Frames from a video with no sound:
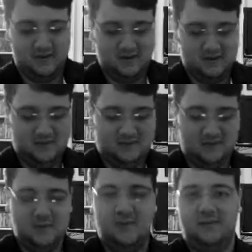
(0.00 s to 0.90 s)

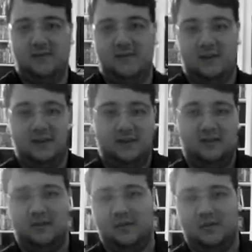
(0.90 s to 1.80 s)
If you have seen
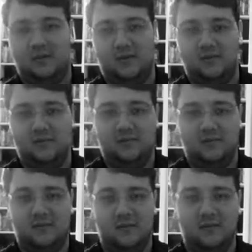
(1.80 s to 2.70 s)
this film,
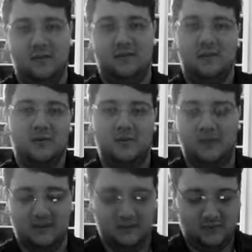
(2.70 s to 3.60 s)
if any of you have
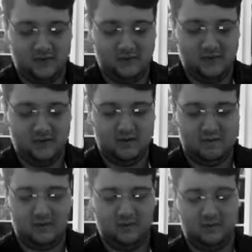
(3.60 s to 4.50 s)
seen this film,
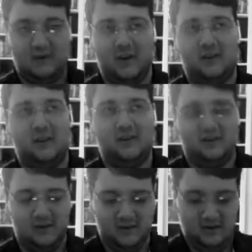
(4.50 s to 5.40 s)
post some
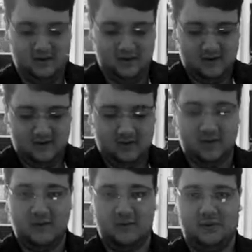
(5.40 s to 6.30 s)
comments of
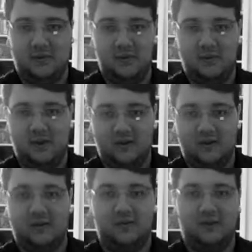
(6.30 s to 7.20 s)
what you thought about
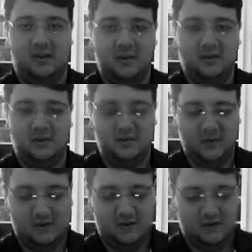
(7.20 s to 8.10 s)
the
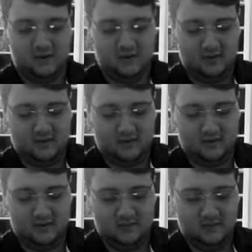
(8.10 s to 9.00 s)
movie.
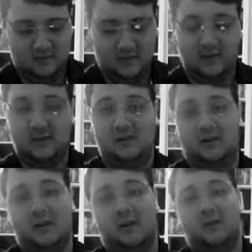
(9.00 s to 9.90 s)
If you like this
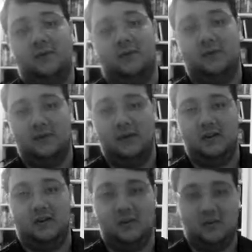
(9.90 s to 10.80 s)
video, feel free to
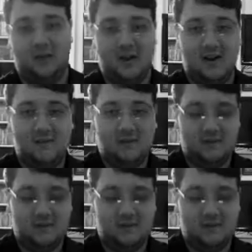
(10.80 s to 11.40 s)
subscribe